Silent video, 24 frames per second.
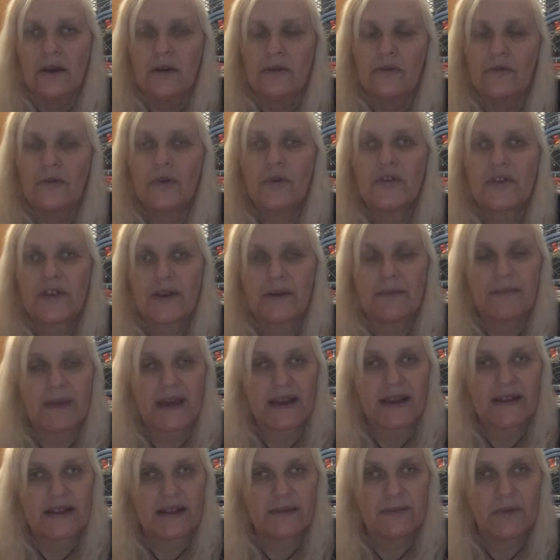Rosa
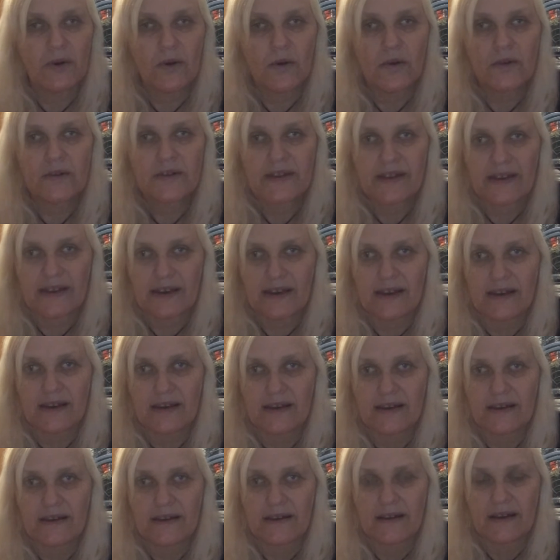made them all tea,
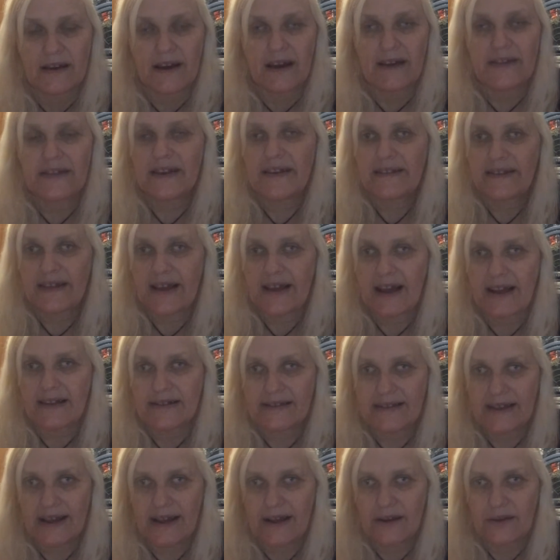and they sat
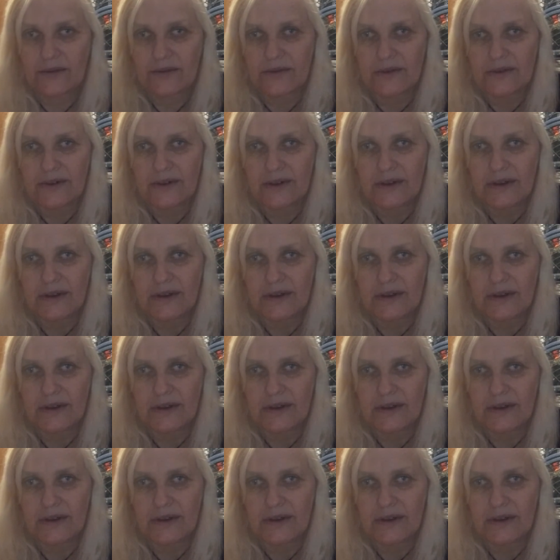down